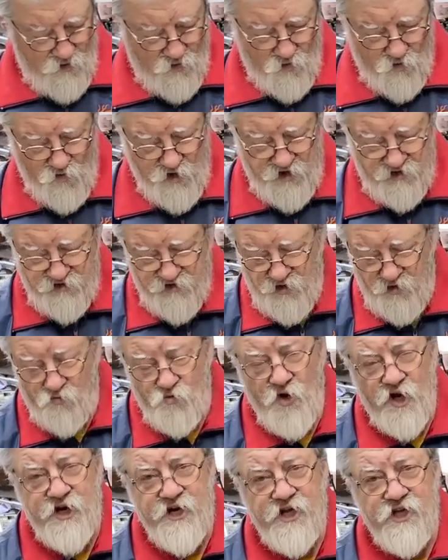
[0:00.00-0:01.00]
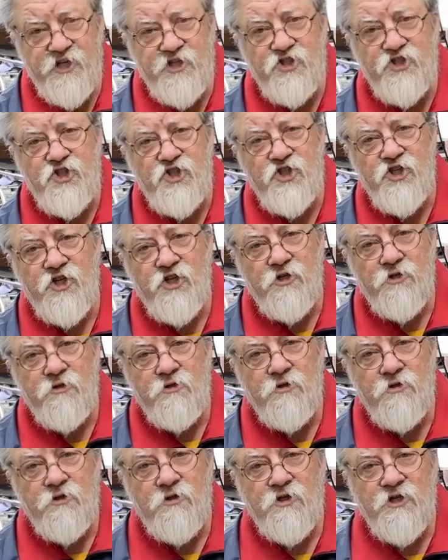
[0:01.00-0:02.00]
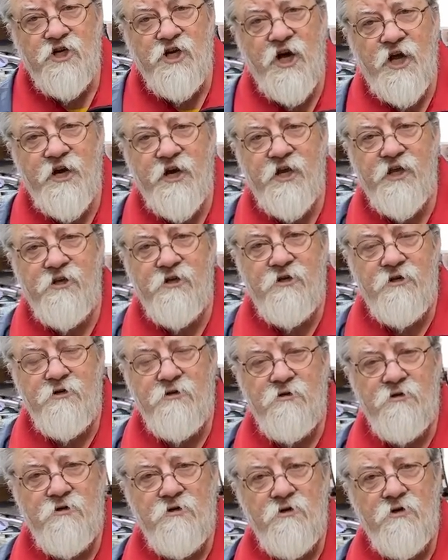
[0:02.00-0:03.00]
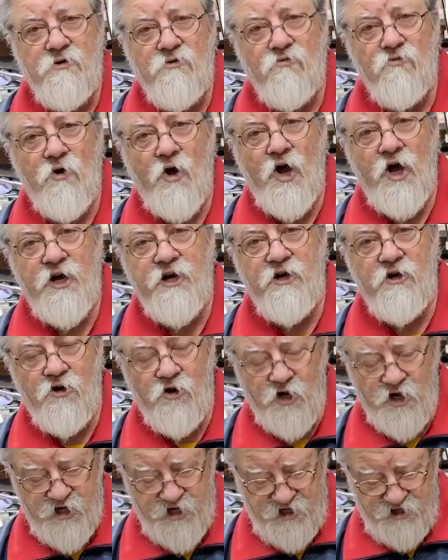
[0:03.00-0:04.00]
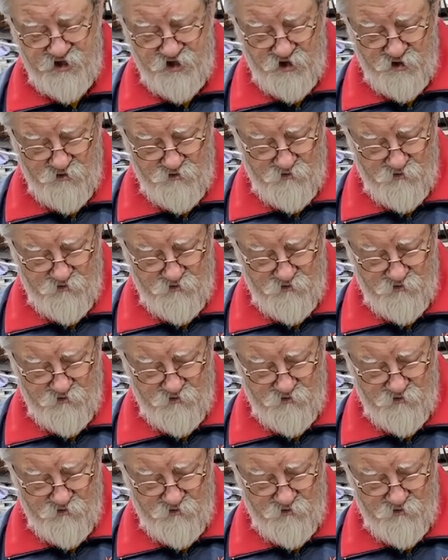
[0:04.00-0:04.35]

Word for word: with the one inch cutting rod on it.